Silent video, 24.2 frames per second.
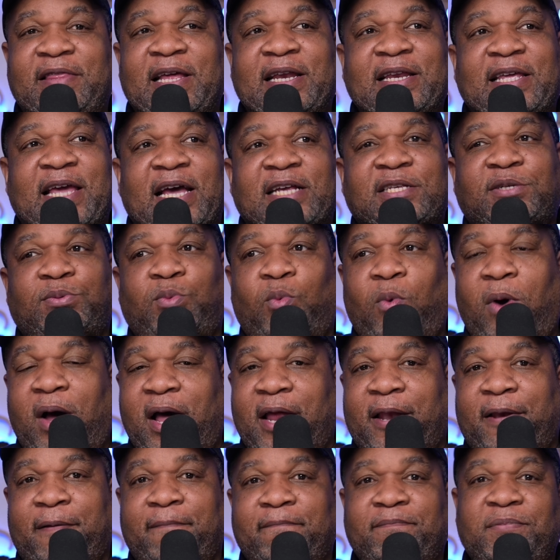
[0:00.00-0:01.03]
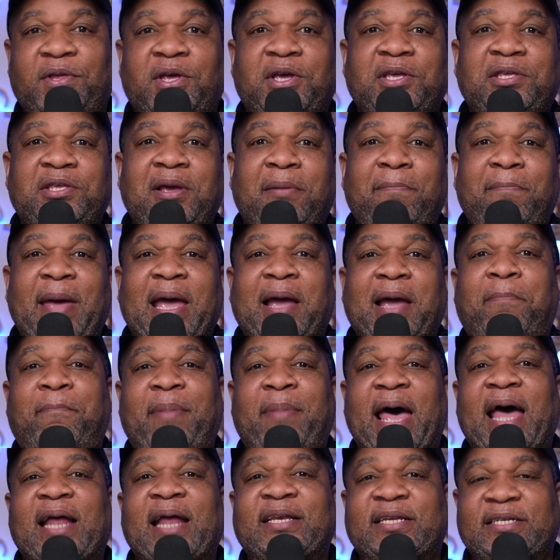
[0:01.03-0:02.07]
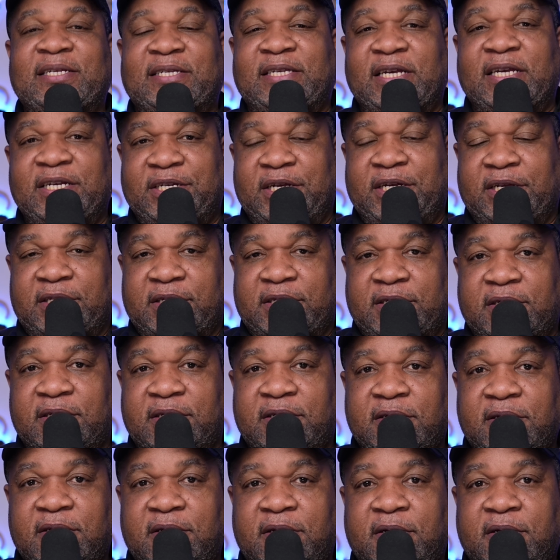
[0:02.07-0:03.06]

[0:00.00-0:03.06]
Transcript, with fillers: then guess what? You make bad decisions.